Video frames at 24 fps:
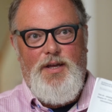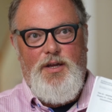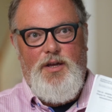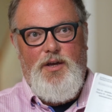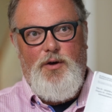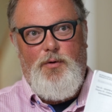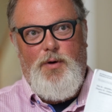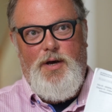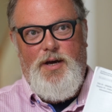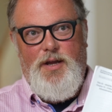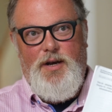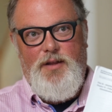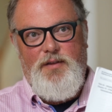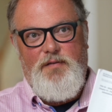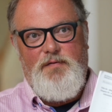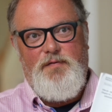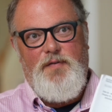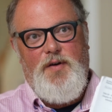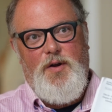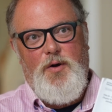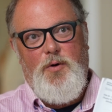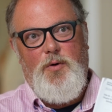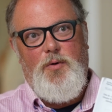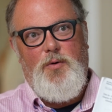go out into
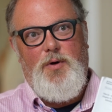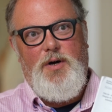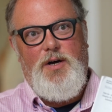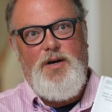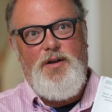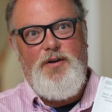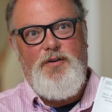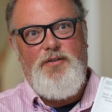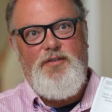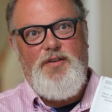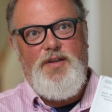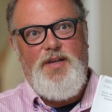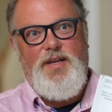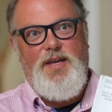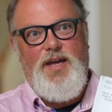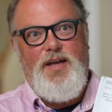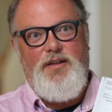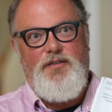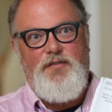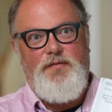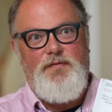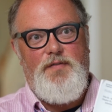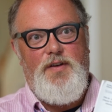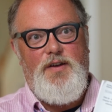federal waters and
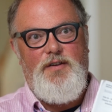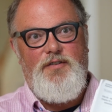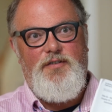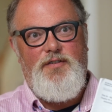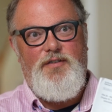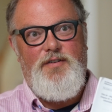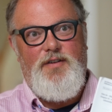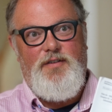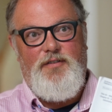catch fish